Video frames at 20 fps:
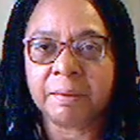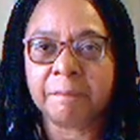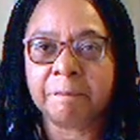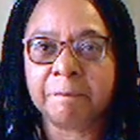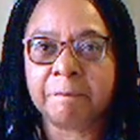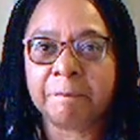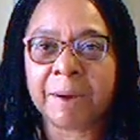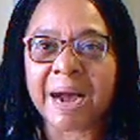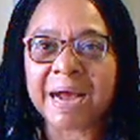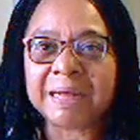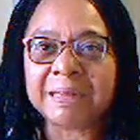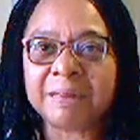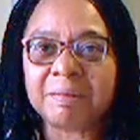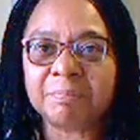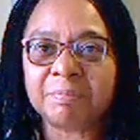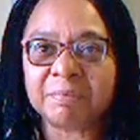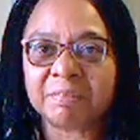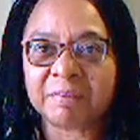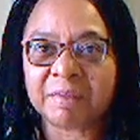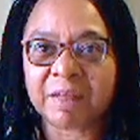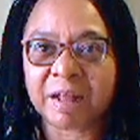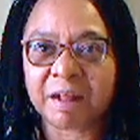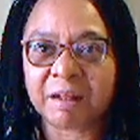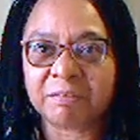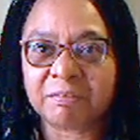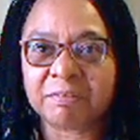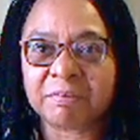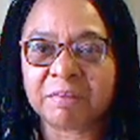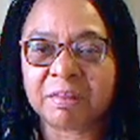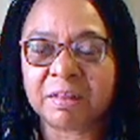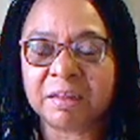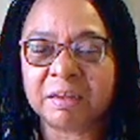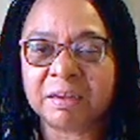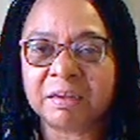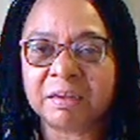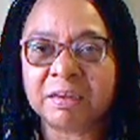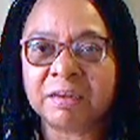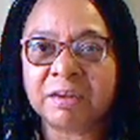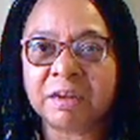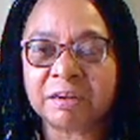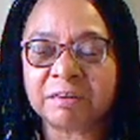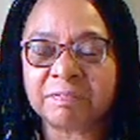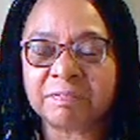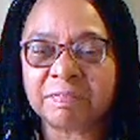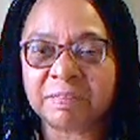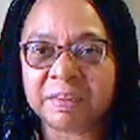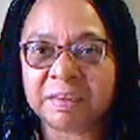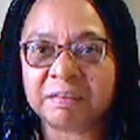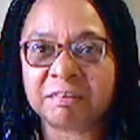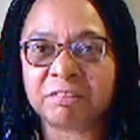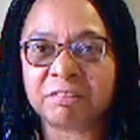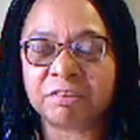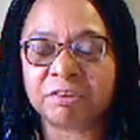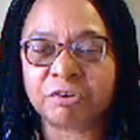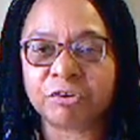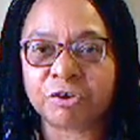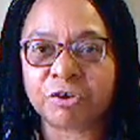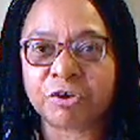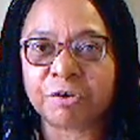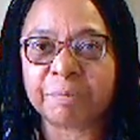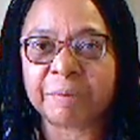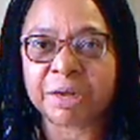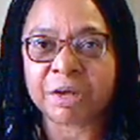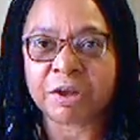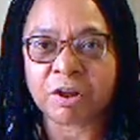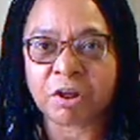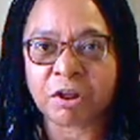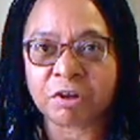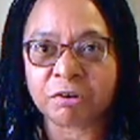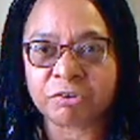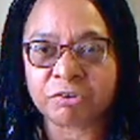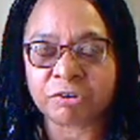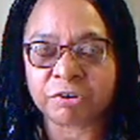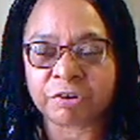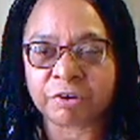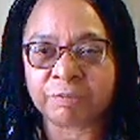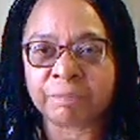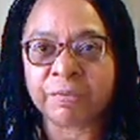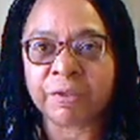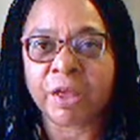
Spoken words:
By themselves, none of these determine culture.